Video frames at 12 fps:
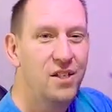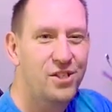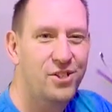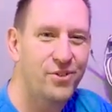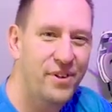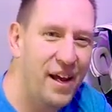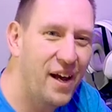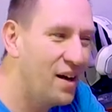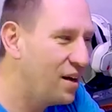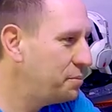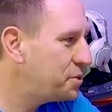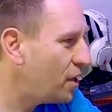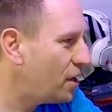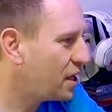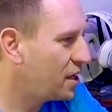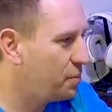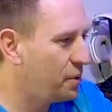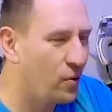So yeah, I'm
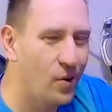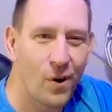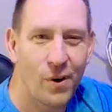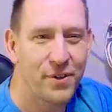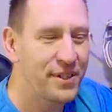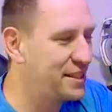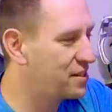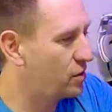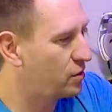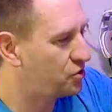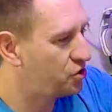talking about all these little